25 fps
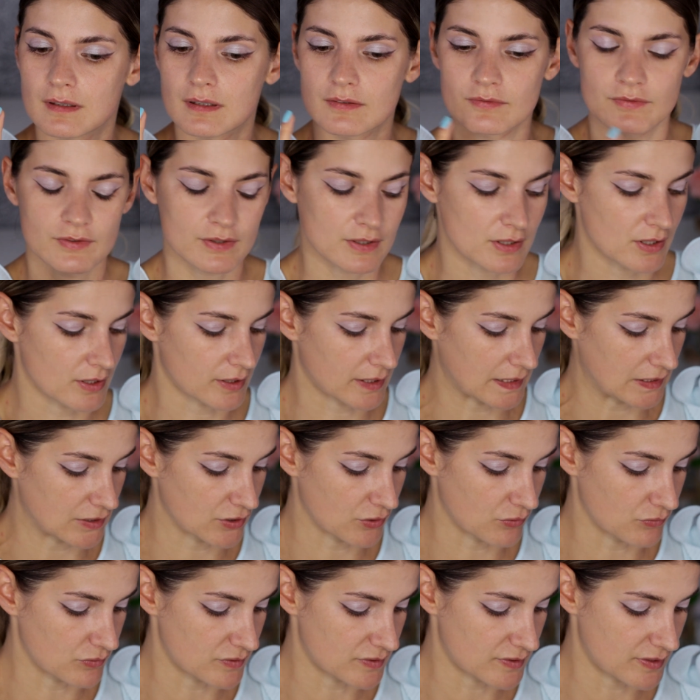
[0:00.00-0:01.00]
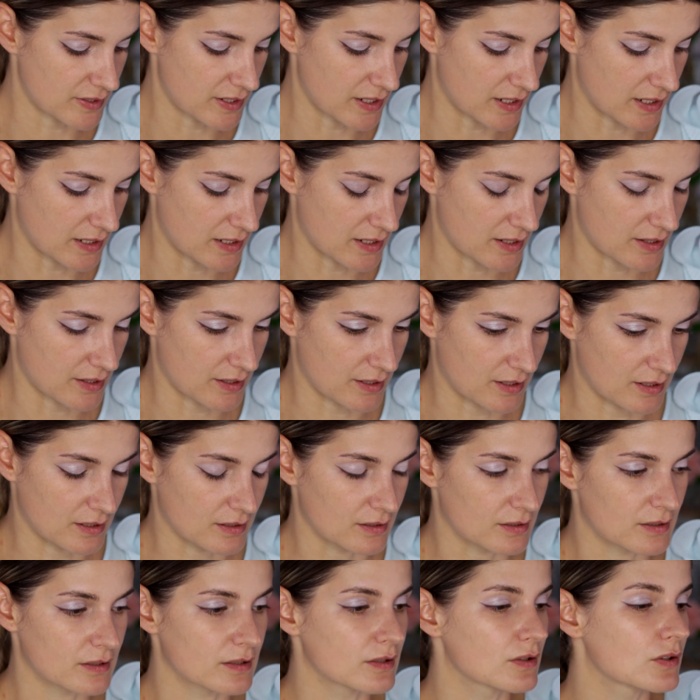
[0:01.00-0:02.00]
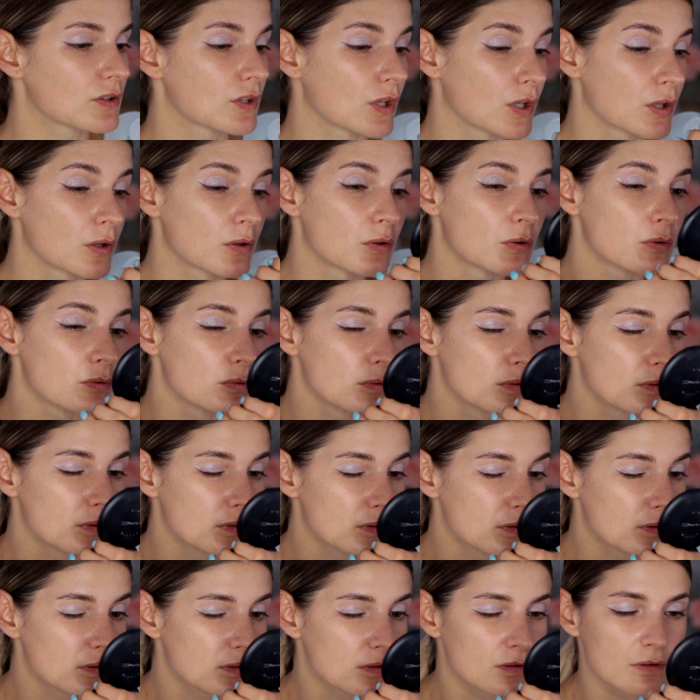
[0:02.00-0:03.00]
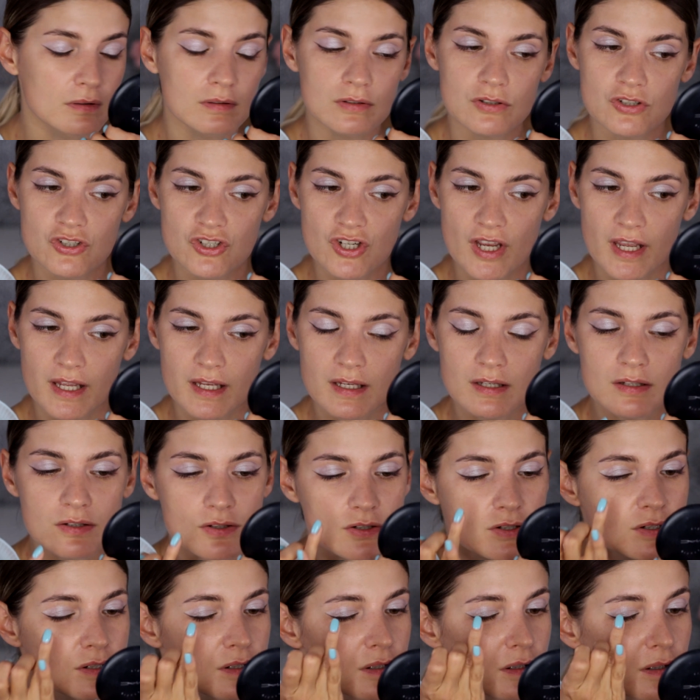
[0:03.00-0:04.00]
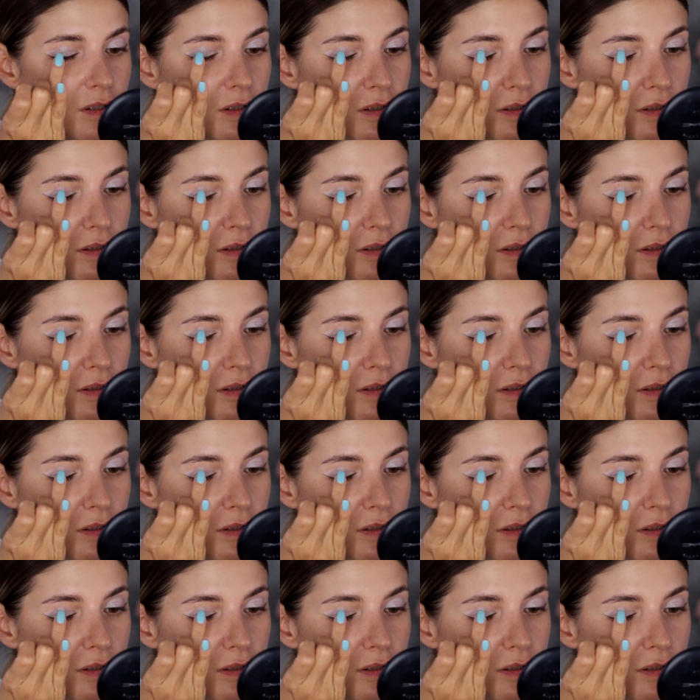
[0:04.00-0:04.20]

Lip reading: I feel like I don't see anything, no change.